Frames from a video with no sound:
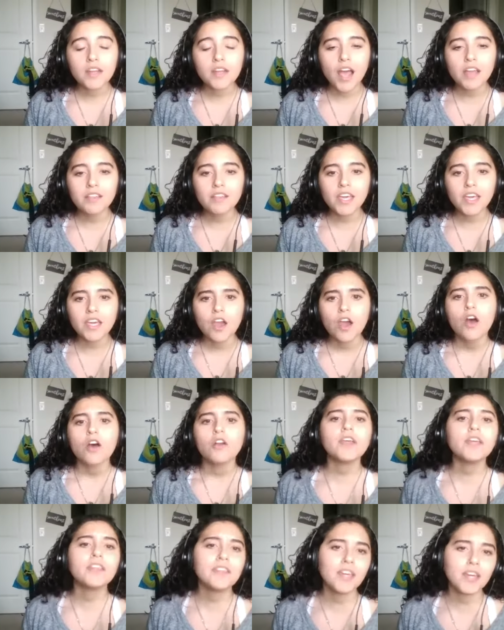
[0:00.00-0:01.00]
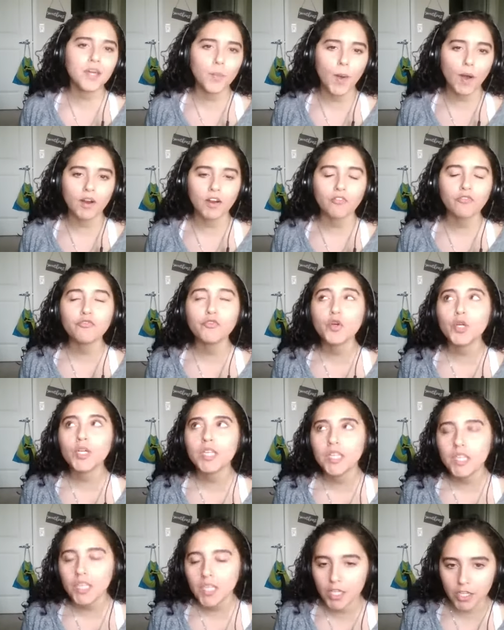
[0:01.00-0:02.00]
And like like think about it. For
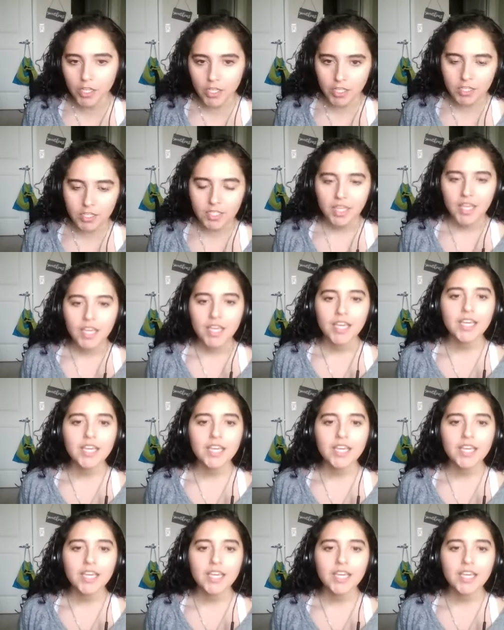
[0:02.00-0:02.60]
years